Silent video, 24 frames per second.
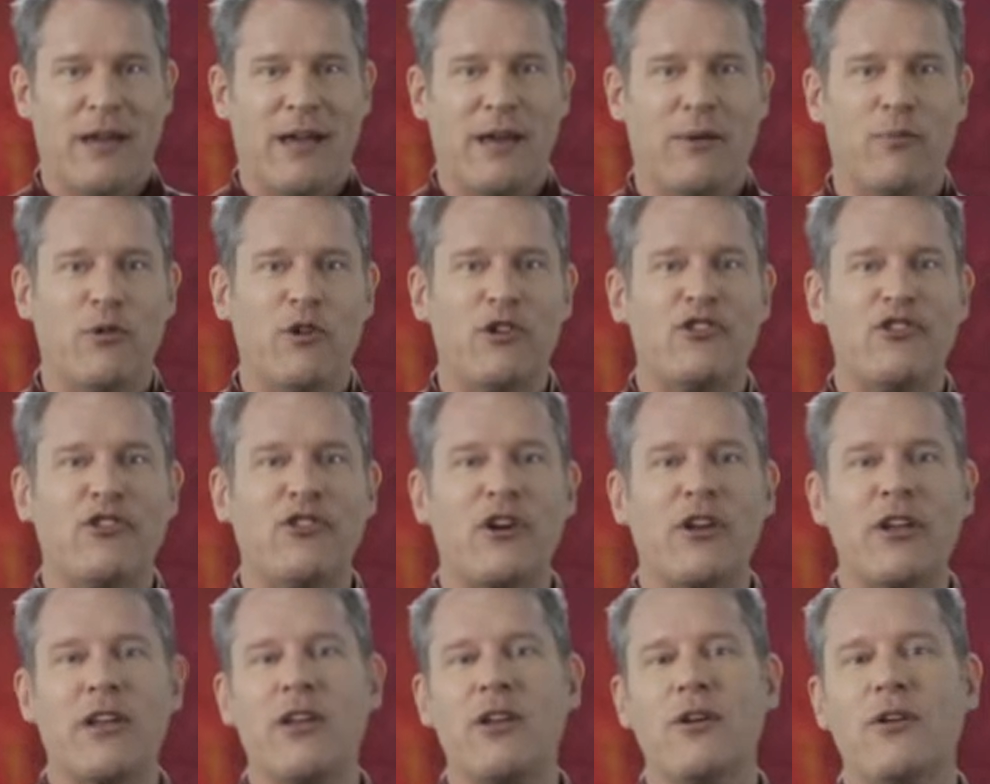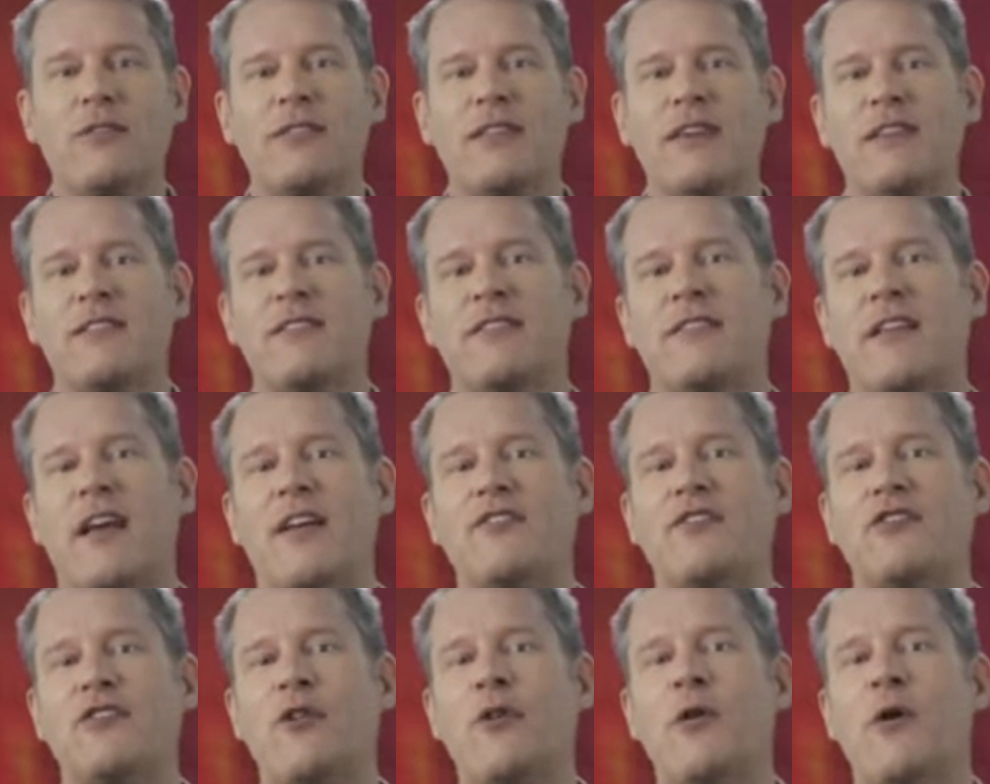in which Don Quixote and
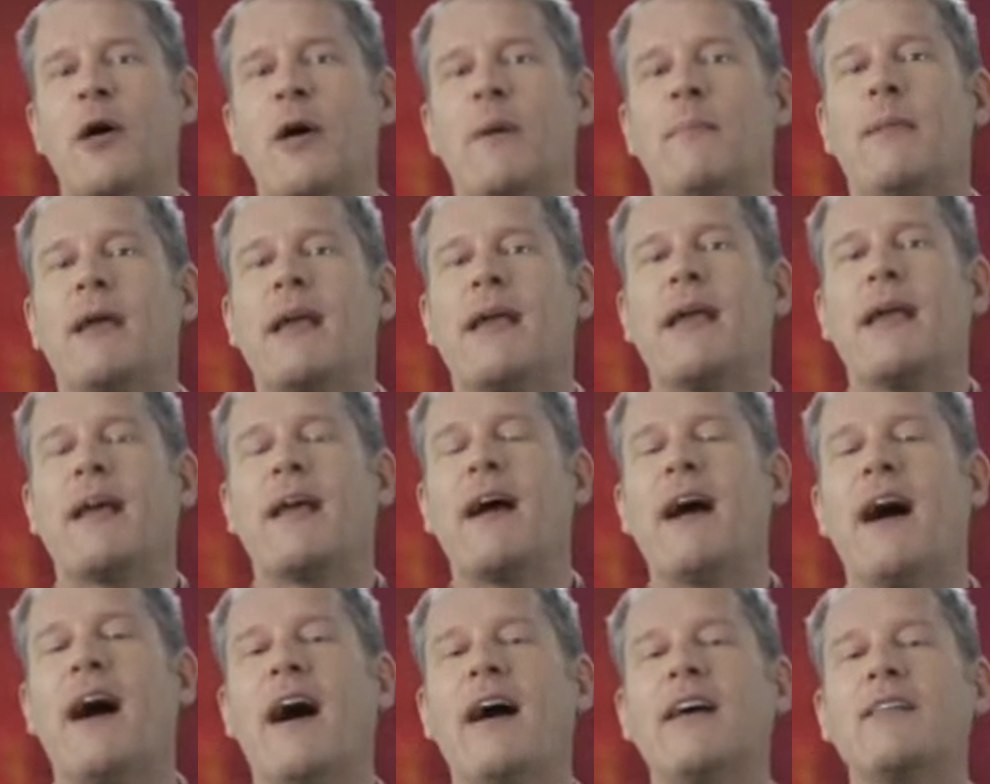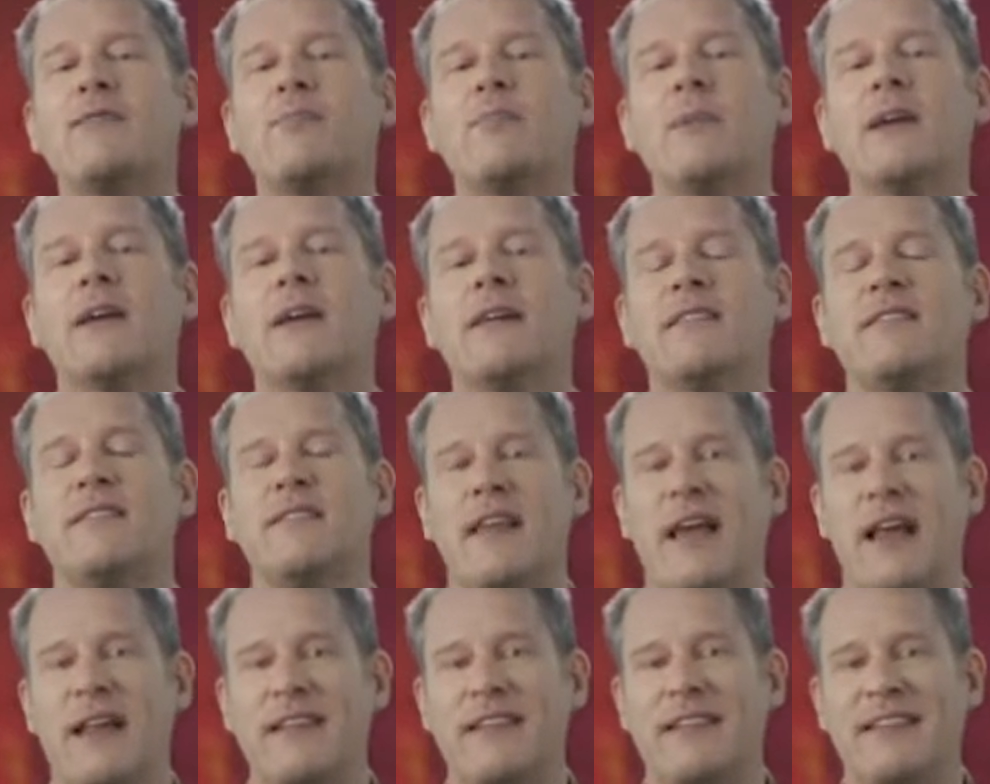Sancho make a cosmic
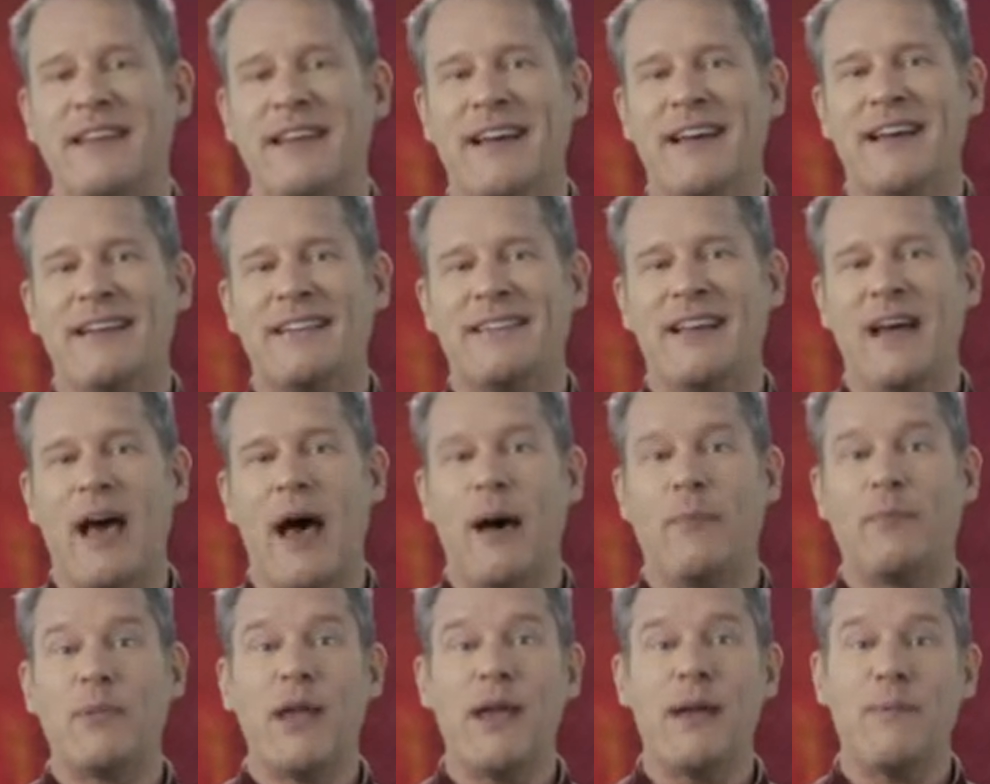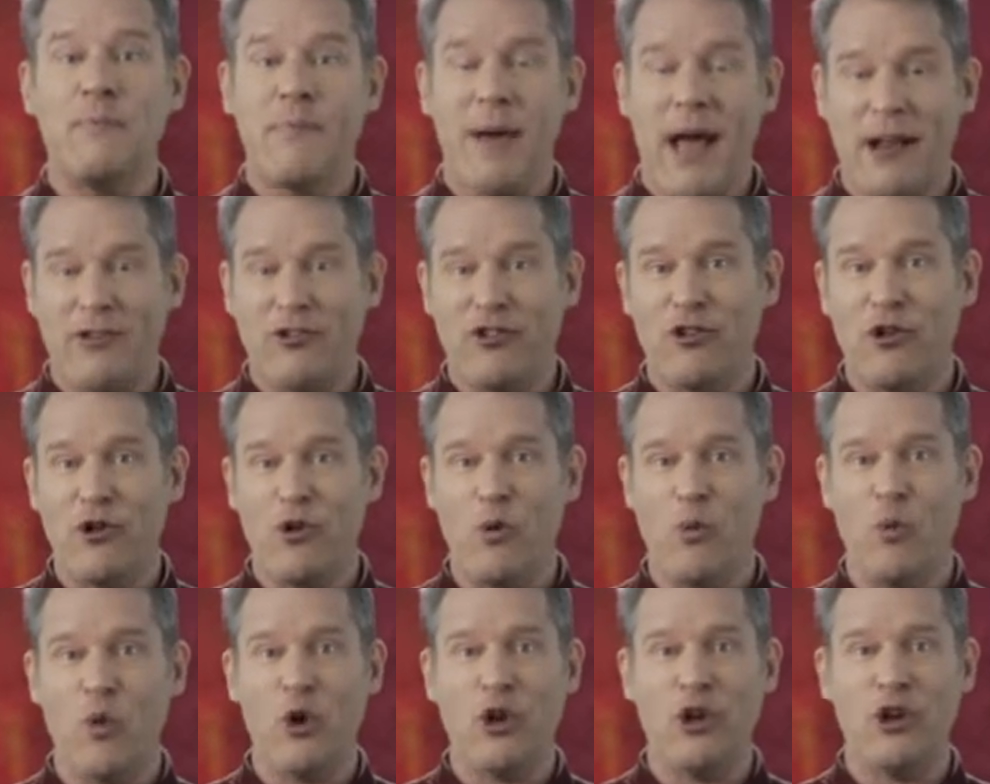ascent atop a
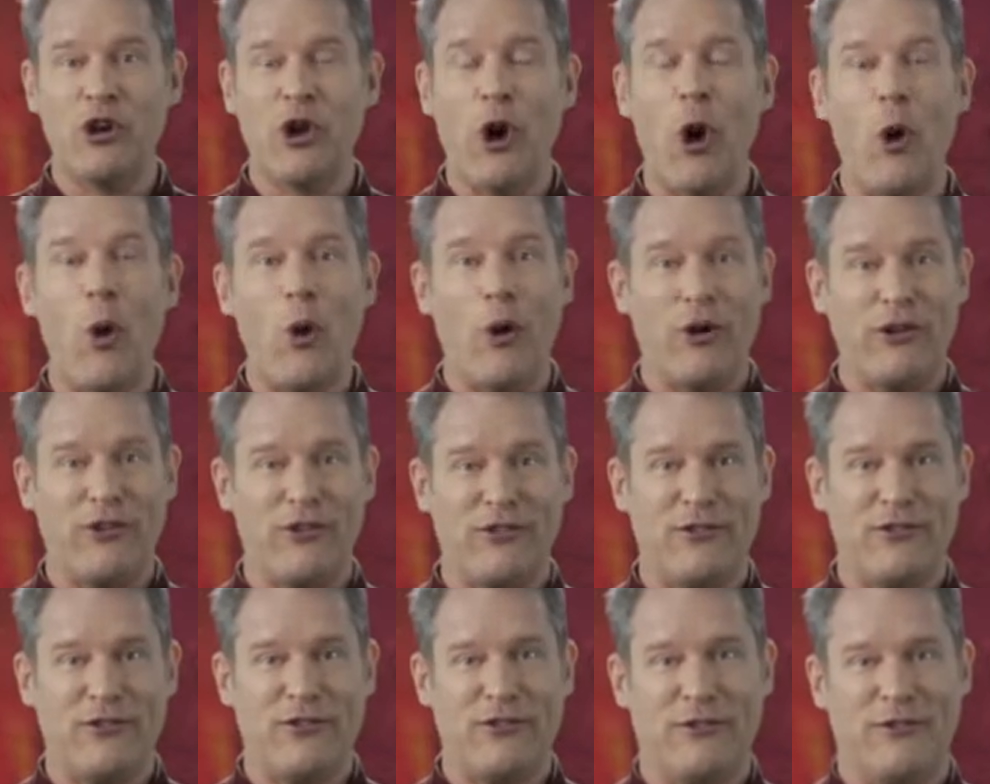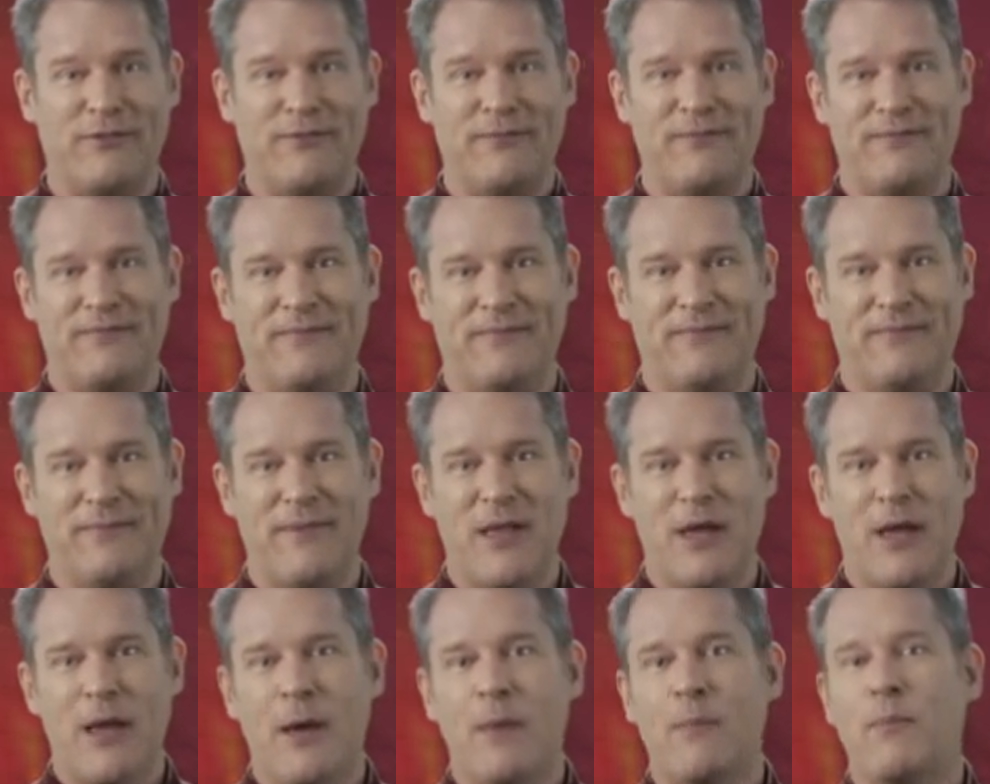magical wooden horse.
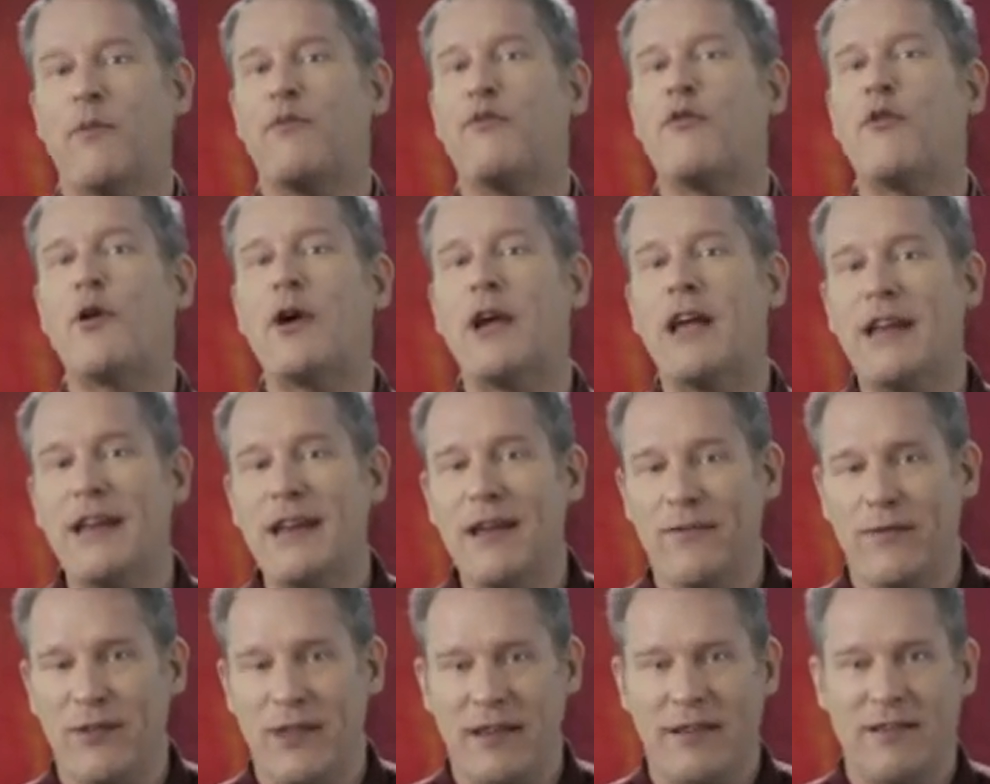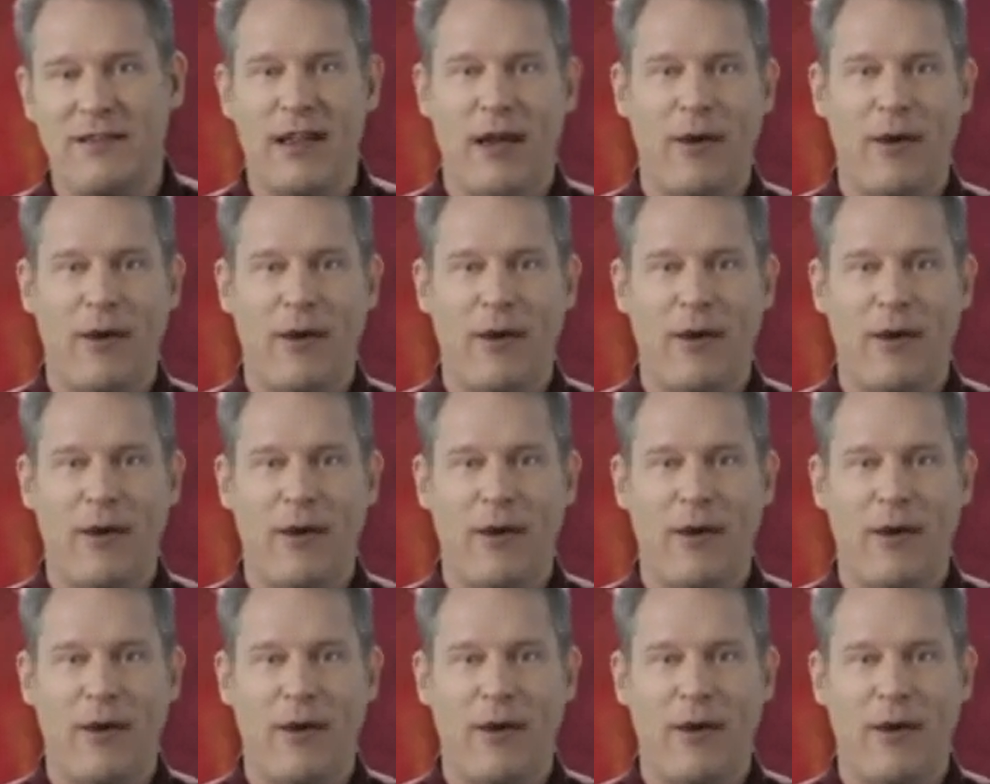Before any of this,